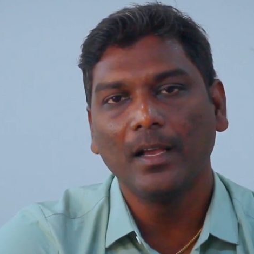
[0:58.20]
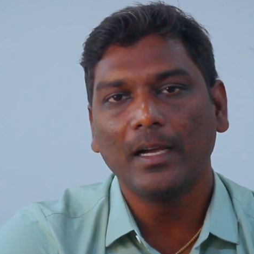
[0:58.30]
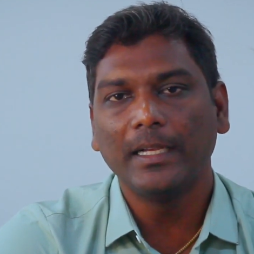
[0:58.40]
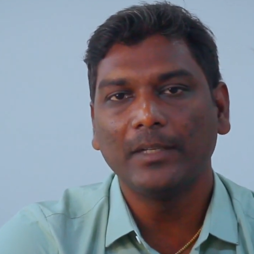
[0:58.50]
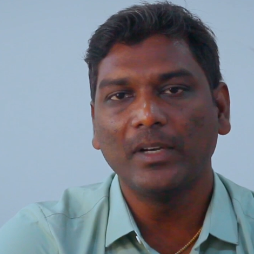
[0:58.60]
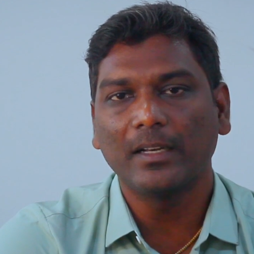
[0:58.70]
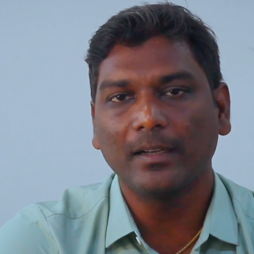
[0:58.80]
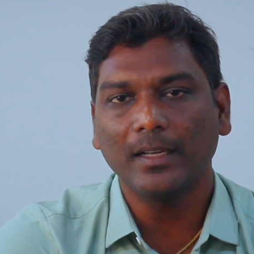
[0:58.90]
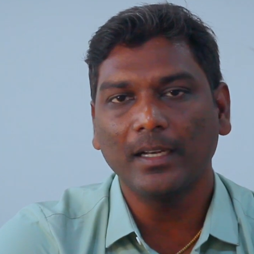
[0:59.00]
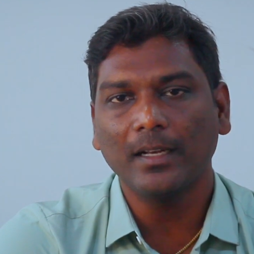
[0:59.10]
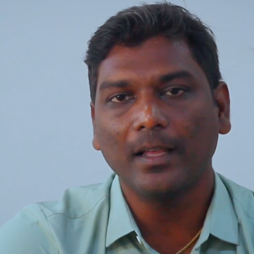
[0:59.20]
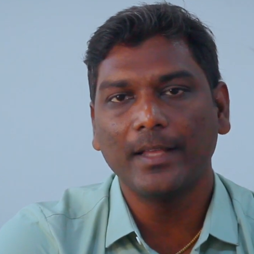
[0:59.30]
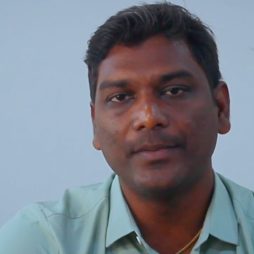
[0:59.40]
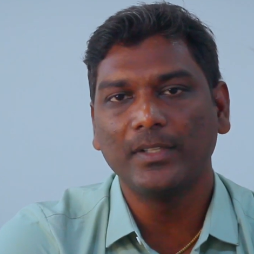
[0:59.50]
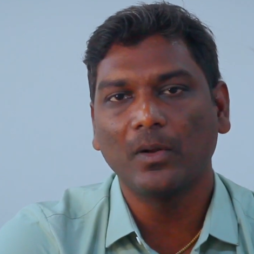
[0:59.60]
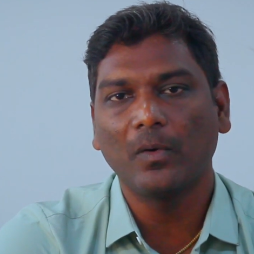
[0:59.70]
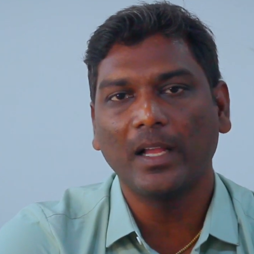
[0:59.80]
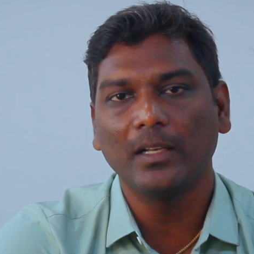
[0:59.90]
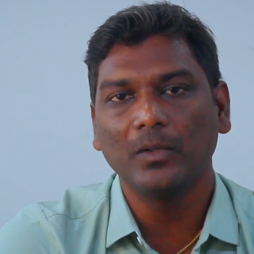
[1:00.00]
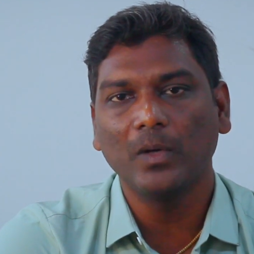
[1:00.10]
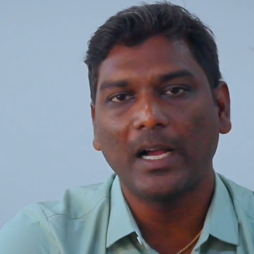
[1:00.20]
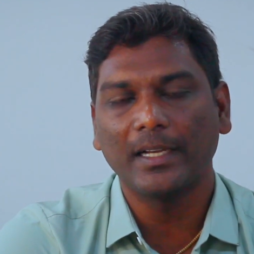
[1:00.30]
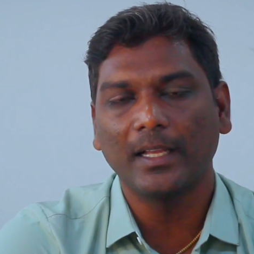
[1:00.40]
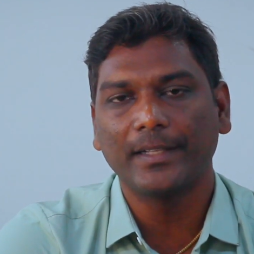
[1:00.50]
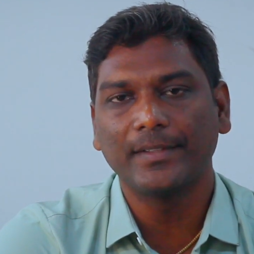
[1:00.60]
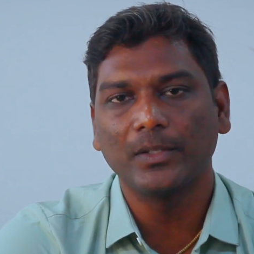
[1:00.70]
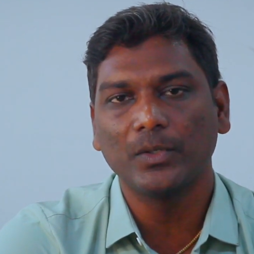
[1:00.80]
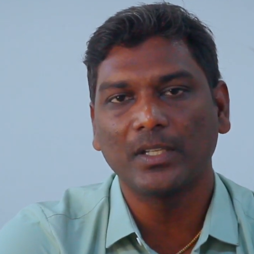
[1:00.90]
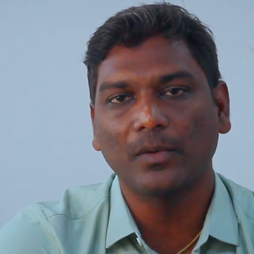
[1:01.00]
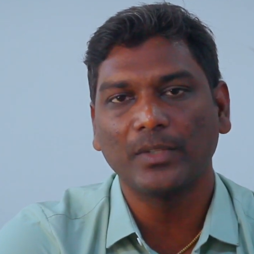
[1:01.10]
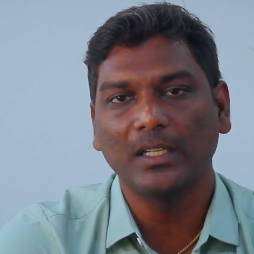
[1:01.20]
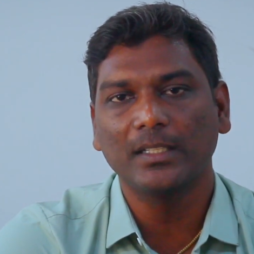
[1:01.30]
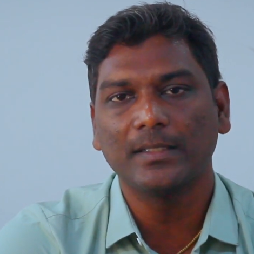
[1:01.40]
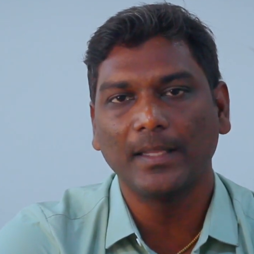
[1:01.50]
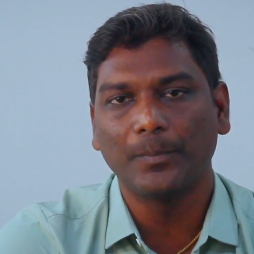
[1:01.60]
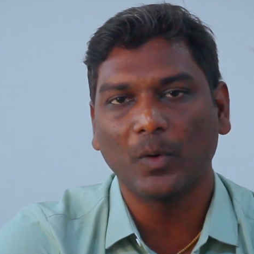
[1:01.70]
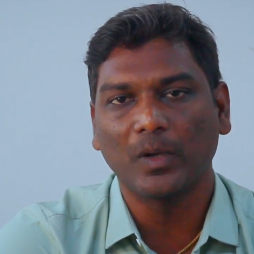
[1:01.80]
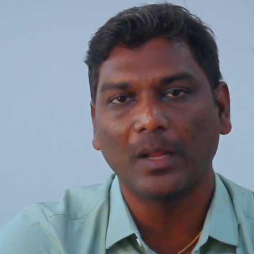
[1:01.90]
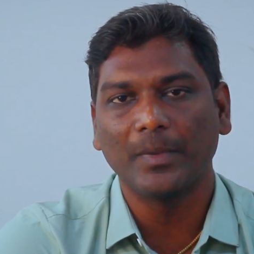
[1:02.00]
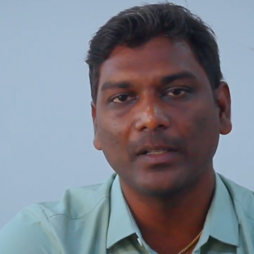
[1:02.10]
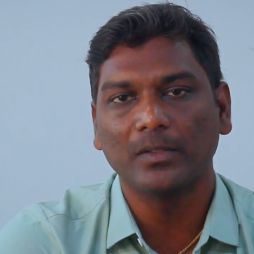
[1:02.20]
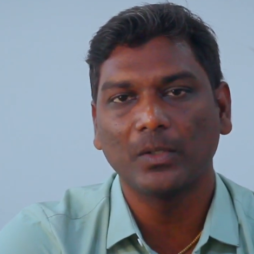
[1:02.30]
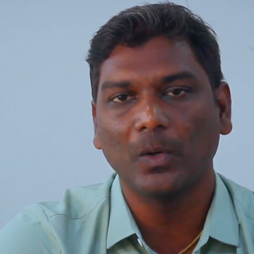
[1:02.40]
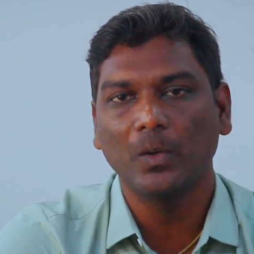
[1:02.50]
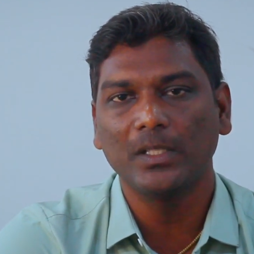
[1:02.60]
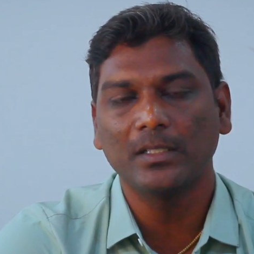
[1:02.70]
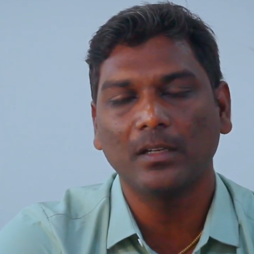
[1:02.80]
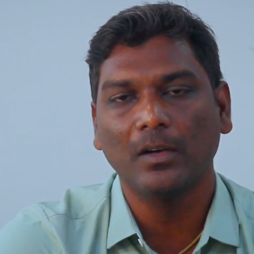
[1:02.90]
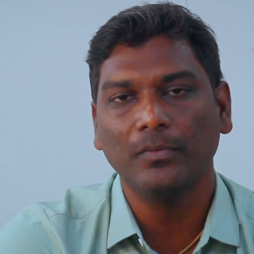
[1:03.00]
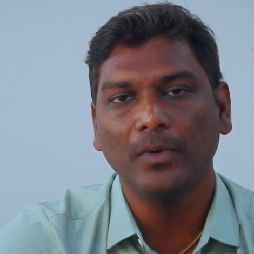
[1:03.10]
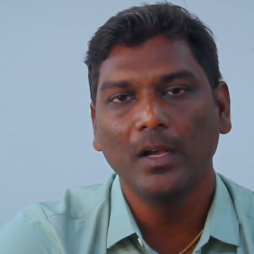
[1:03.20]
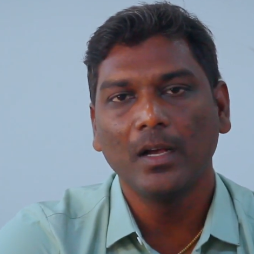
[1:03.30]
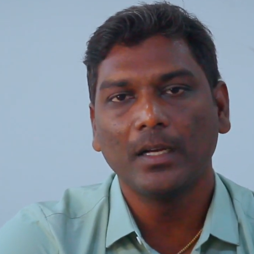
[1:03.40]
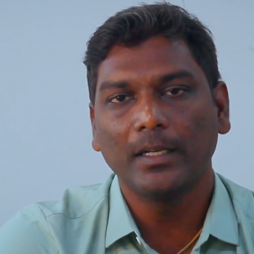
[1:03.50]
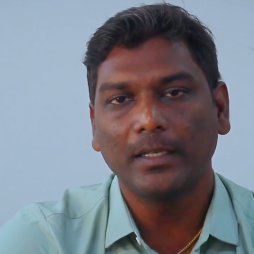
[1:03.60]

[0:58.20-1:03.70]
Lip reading: it will return a 0 value at execution of that C programming. So instead of